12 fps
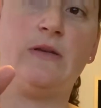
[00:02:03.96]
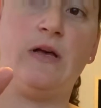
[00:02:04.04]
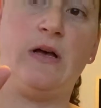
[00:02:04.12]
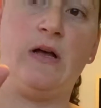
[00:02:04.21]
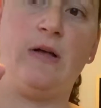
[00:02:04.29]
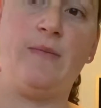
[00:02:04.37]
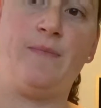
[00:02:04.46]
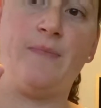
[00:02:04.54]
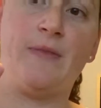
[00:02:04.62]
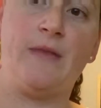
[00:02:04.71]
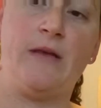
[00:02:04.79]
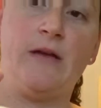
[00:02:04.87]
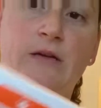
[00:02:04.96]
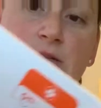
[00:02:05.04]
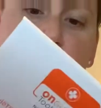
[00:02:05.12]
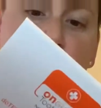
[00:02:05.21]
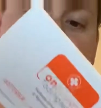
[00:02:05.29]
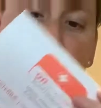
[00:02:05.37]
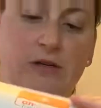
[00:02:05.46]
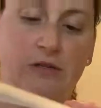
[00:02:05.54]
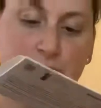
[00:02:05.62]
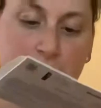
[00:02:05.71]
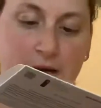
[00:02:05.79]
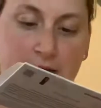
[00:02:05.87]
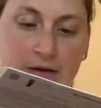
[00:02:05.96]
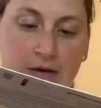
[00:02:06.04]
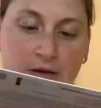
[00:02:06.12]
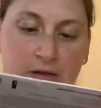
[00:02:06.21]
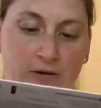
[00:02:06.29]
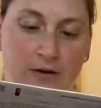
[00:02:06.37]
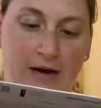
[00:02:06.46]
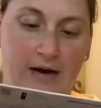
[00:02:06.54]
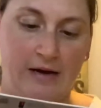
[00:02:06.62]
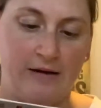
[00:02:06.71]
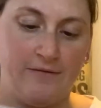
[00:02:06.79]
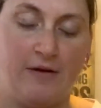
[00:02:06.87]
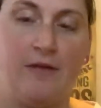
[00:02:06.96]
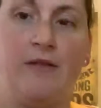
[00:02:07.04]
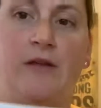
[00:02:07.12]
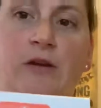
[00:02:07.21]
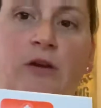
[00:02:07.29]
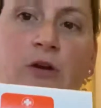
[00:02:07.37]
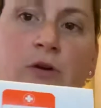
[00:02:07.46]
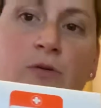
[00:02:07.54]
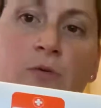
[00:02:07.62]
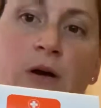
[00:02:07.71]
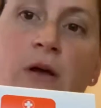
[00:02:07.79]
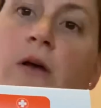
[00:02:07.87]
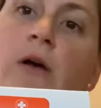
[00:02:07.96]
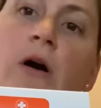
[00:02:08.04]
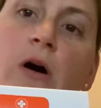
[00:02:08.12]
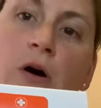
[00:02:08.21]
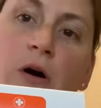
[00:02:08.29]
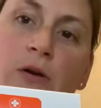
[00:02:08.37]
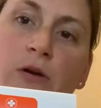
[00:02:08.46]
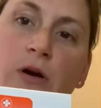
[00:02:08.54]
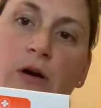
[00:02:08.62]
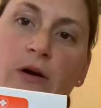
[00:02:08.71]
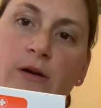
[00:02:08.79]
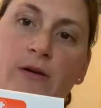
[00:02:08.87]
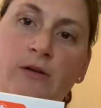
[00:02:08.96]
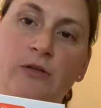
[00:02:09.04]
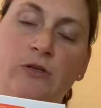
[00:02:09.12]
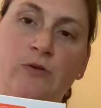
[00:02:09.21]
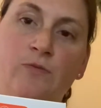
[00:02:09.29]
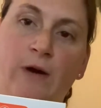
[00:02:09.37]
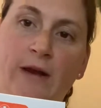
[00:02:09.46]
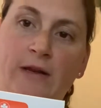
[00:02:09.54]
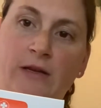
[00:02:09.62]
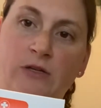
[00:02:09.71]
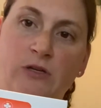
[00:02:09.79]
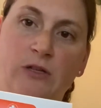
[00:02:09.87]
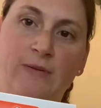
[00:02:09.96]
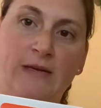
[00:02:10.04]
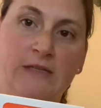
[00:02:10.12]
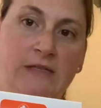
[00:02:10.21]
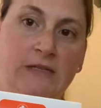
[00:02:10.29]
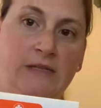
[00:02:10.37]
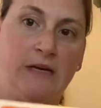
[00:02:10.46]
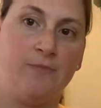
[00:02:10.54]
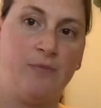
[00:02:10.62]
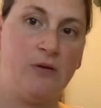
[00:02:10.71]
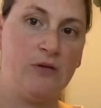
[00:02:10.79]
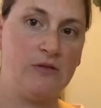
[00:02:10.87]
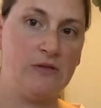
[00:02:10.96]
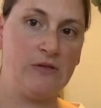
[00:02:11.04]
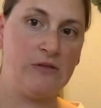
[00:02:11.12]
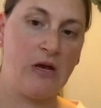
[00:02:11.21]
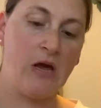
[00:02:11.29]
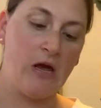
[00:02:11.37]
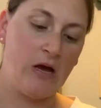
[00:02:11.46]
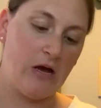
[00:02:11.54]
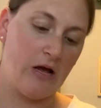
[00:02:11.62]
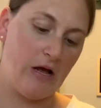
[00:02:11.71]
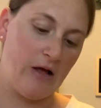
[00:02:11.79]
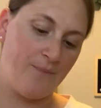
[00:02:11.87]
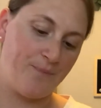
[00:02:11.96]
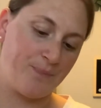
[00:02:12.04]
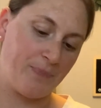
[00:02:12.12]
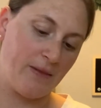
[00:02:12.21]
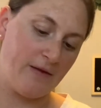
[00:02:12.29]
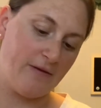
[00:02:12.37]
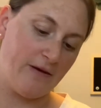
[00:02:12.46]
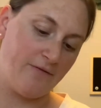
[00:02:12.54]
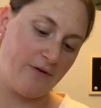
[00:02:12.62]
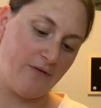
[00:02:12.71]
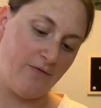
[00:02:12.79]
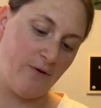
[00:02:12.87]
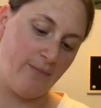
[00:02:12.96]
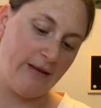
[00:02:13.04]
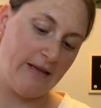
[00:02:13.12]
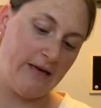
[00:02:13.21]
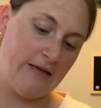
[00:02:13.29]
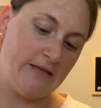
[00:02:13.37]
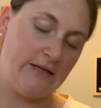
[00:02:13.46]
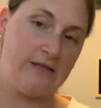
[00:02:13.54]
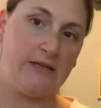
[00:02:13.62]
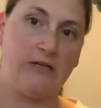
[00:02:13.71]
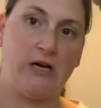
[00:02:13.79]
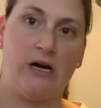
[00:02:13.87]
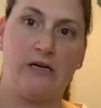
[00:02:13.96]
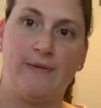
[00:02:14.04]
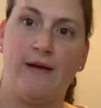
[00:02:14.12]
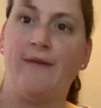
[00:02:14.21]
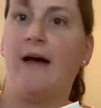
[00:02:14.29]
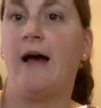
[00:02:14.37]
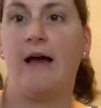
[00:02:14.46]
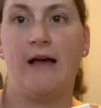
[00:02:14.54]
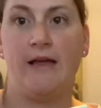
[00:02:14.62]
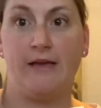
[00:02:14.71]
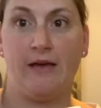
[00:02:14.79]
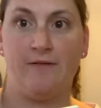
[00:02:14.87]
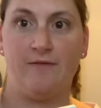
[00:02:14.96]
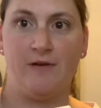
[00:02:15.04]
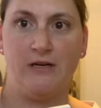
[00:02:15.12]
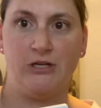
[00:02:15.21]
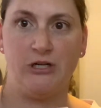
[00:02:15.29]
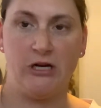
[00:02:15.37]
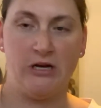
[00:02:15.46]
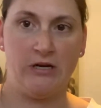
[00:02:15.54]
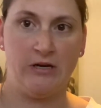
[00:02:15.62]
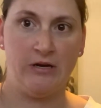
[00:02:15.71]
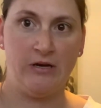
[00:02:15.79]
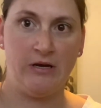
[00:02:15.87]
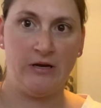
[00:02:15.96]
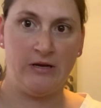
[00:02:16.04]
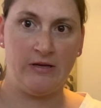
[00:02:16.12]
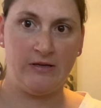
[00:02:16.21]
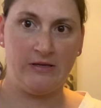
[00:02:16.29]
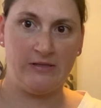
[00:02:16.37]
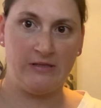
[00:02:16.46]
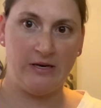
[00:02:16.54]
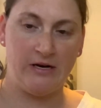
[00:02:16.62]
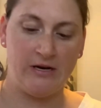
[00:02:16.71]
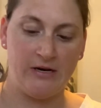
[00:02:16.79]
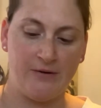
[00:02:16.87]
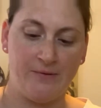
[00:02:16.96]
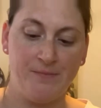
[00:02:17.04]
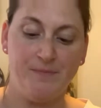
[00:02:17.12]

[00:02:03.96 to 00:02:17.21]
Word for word: Um, so first one, you have the new On Guard Whitening Toothpaste samples. Um, they've reformulated this. They talked about that at convention this year.